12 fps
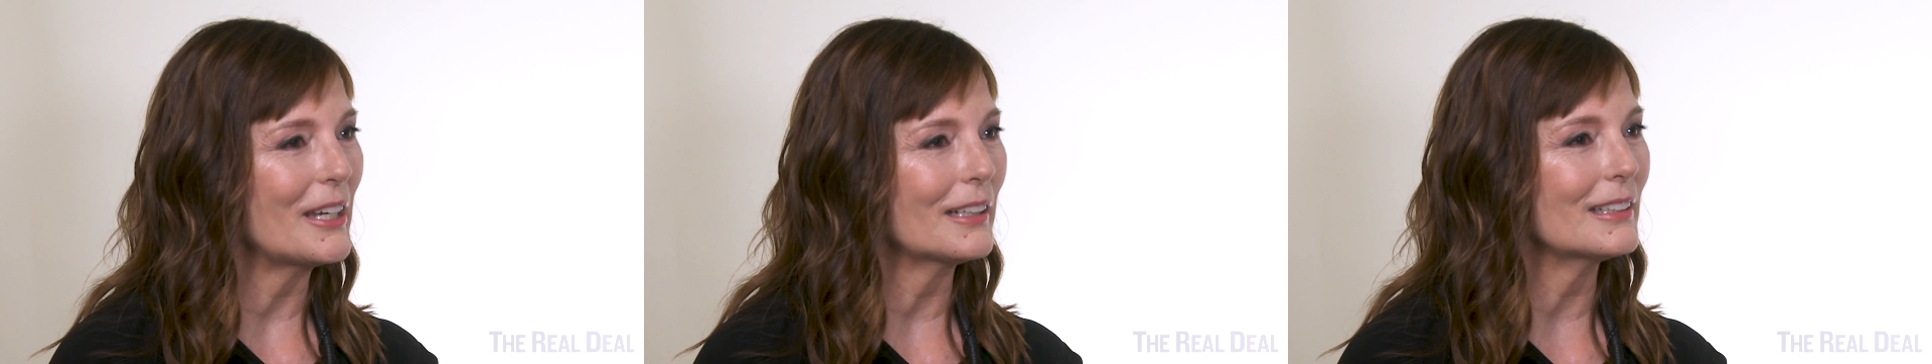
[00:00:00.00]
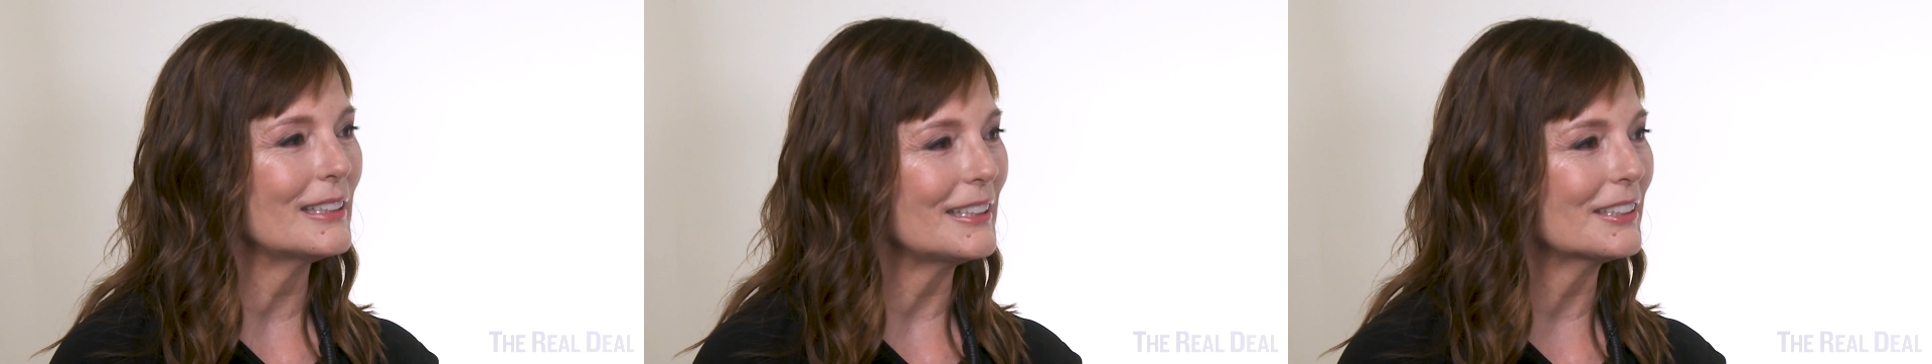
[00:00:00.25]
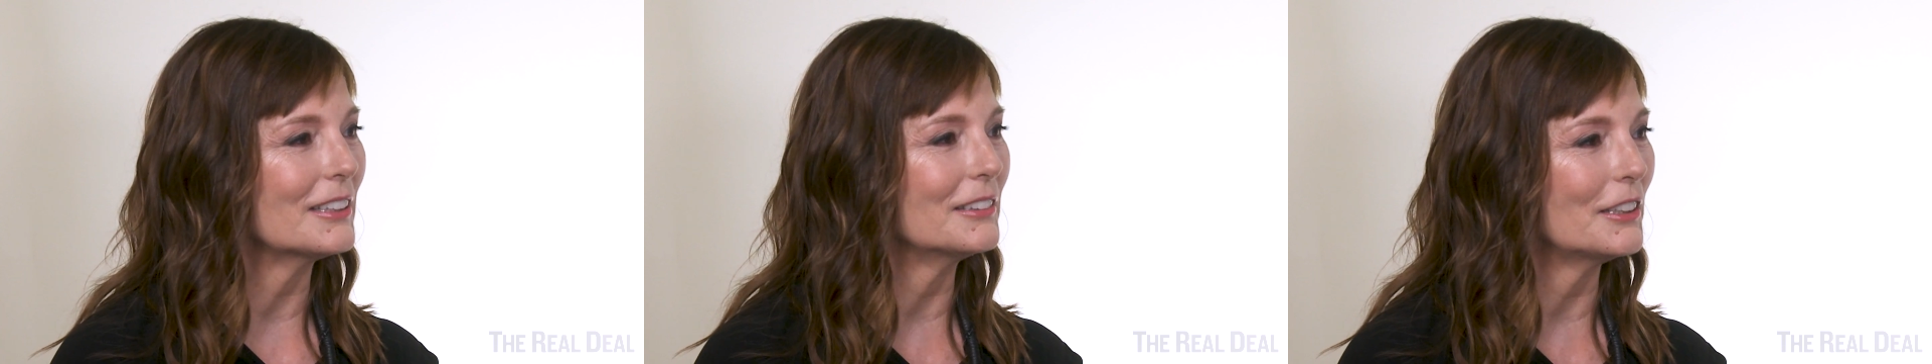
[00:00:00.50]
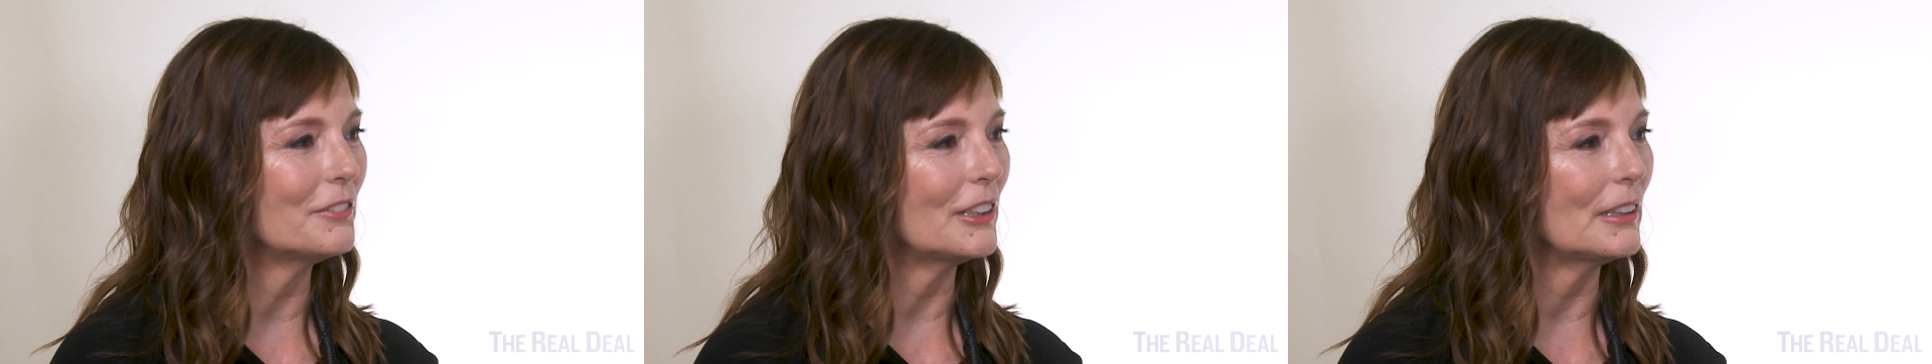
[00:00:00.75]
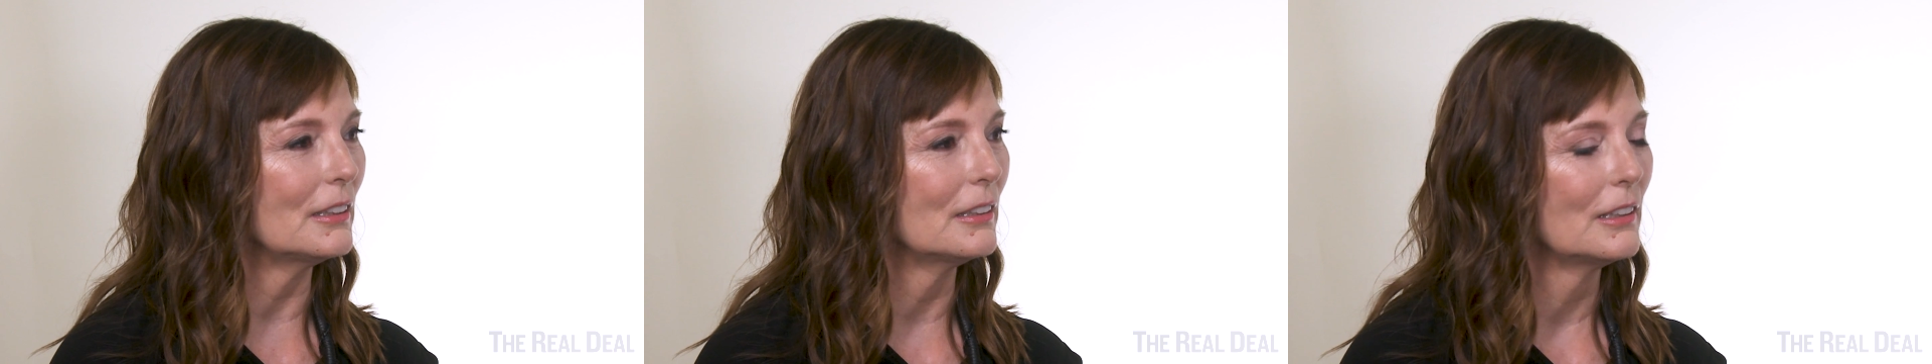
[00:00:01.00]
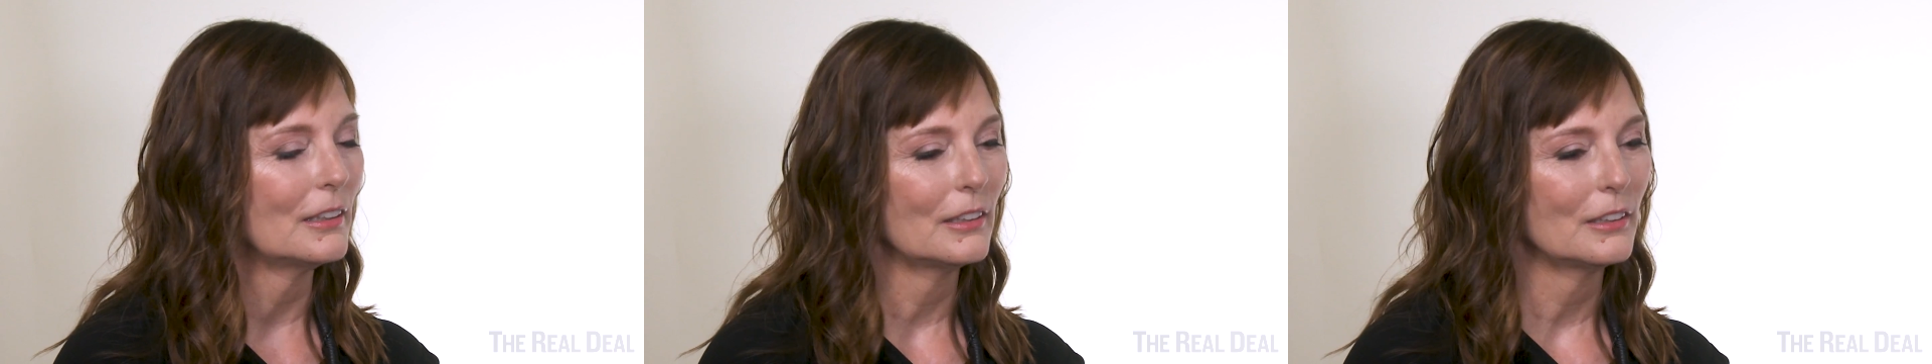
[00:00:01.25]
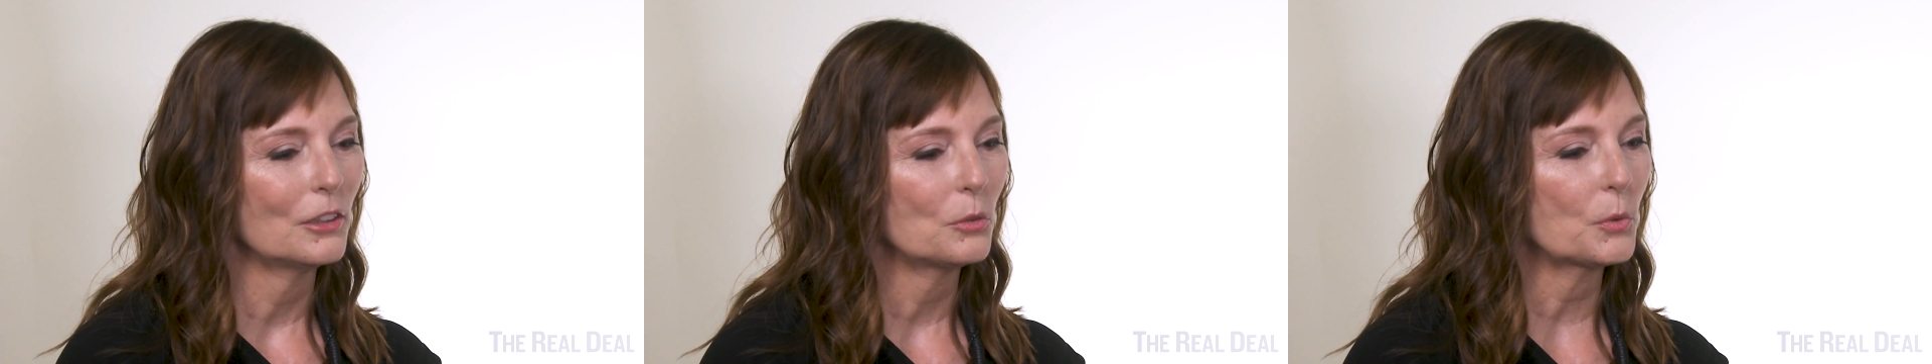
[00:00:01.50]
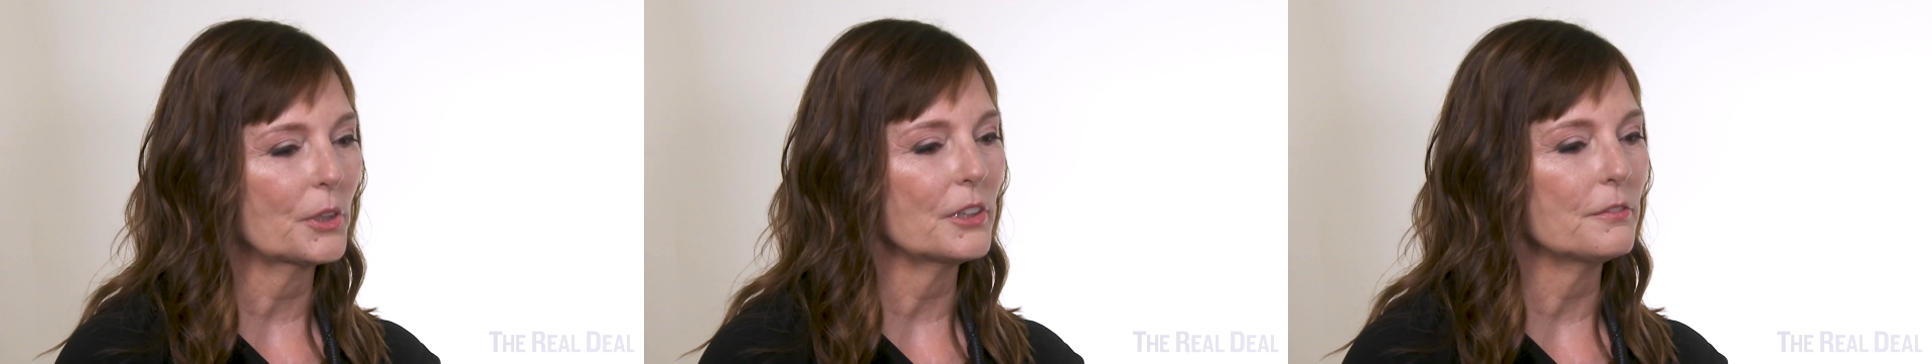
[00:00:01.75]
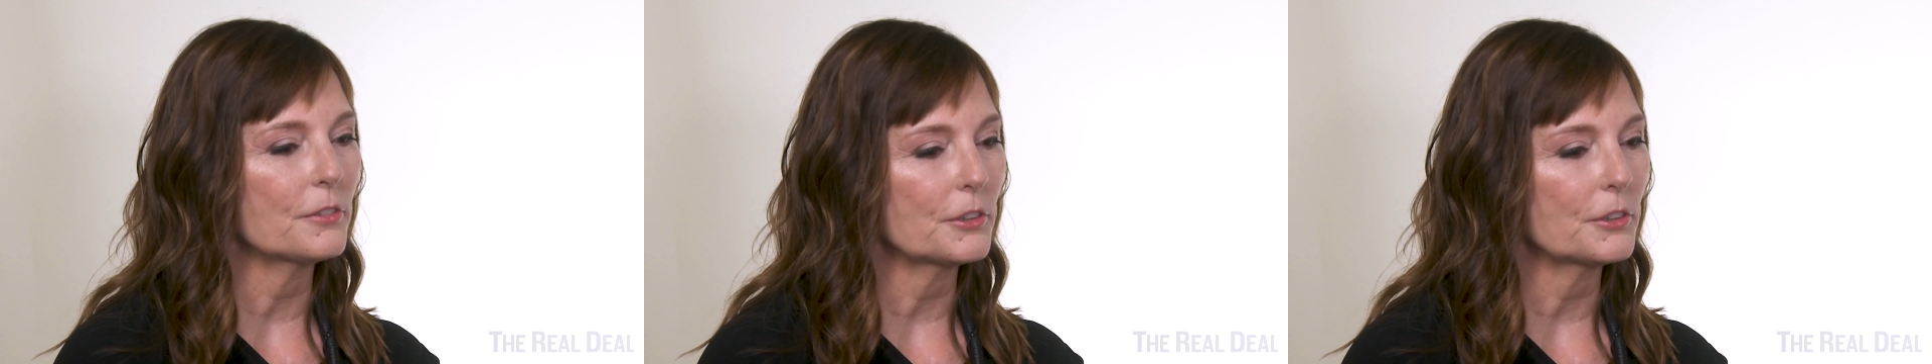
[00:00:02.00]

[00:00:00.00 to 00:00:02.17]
make a decent living working